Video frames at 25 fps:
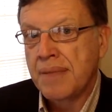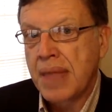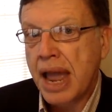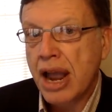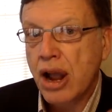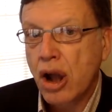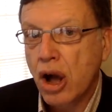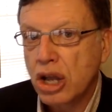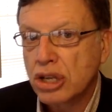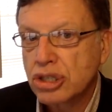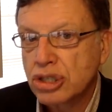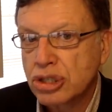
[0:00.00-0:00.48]

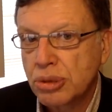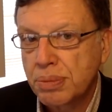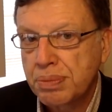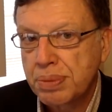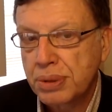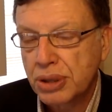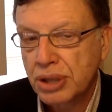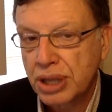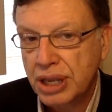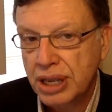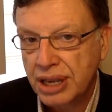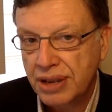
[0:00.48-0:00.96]
I also
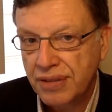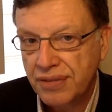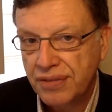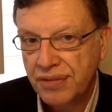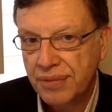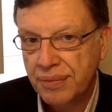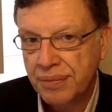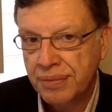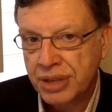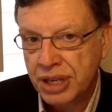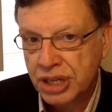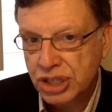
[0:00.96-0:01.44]

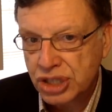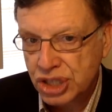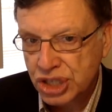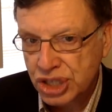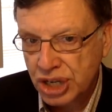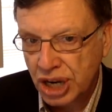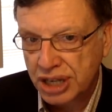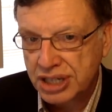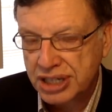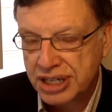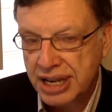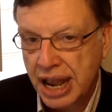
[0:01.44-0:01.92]
believe this
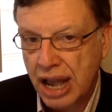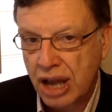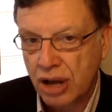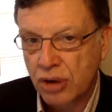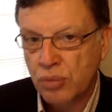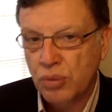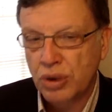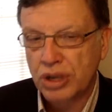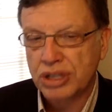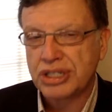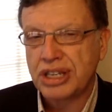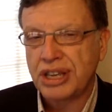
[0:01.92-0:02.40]

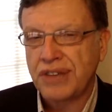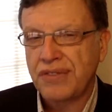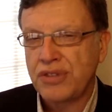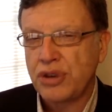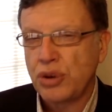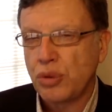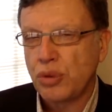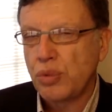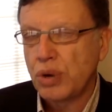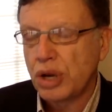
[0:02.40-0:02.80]
shutdown was, if you